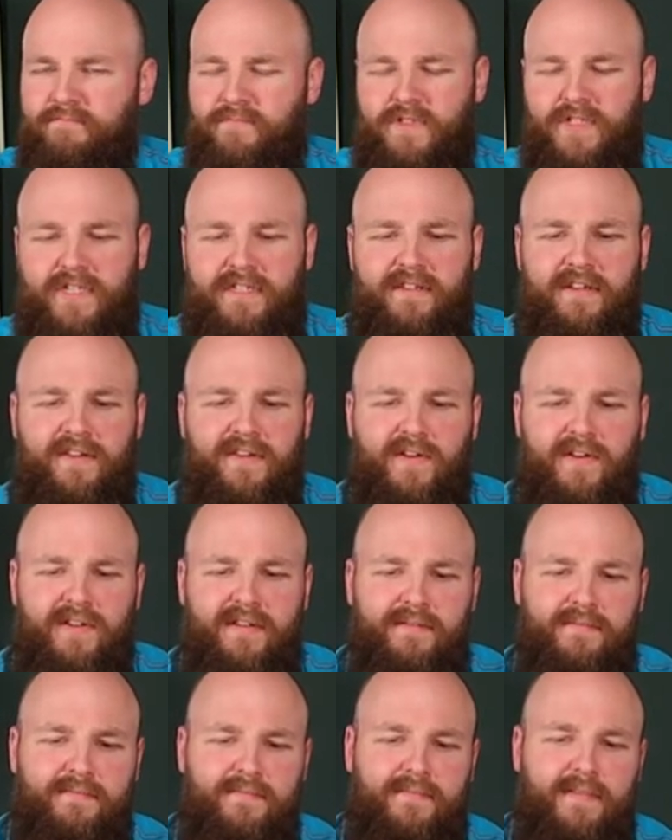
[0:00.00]
Just a
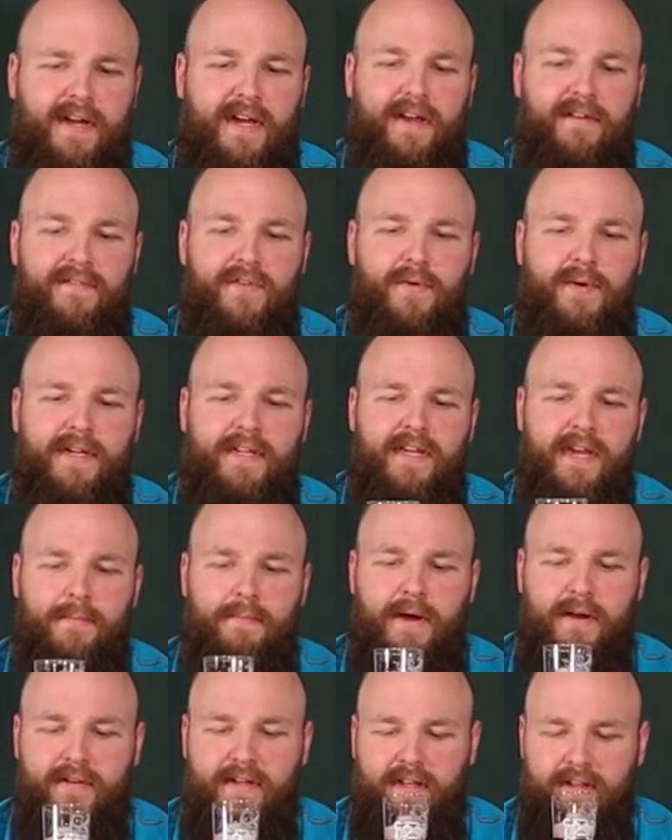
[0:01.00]
thought. I have no idea
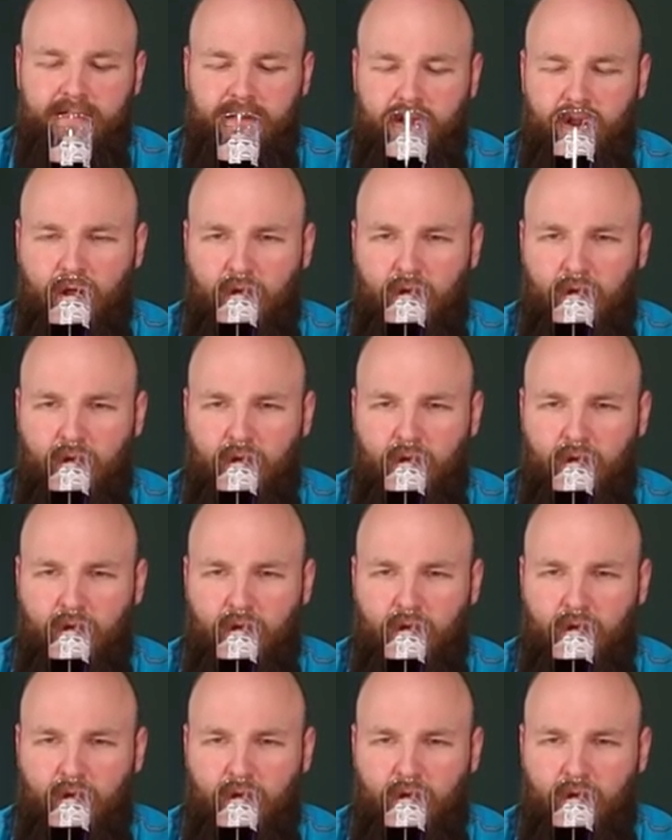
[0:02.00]
about that.